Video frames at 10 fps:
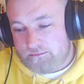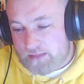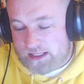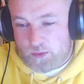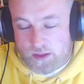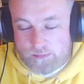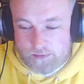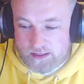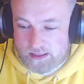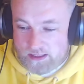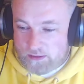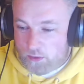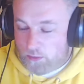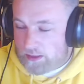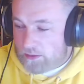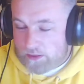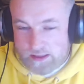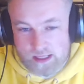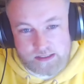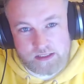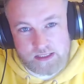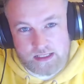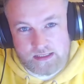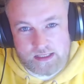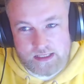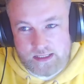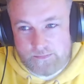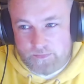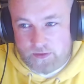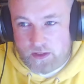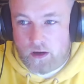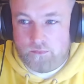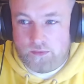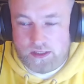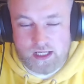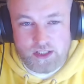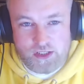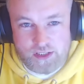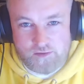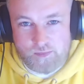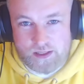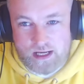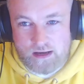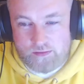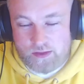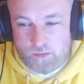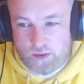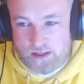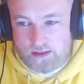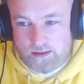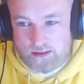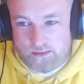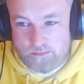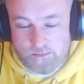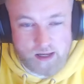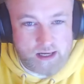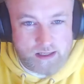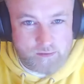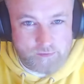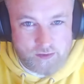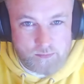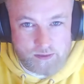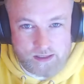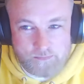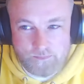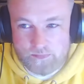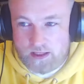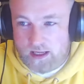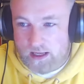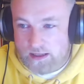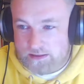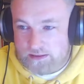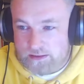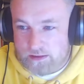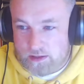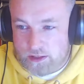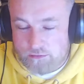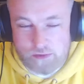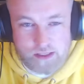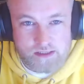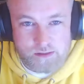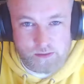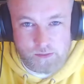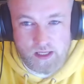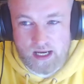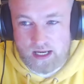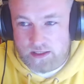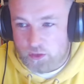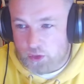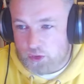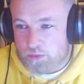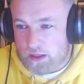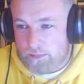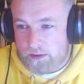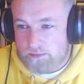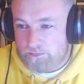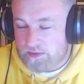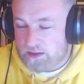that's what I'm thinking at the moment. Anyway, that's the conversations I've been having with my family and the reasons behind us prepping.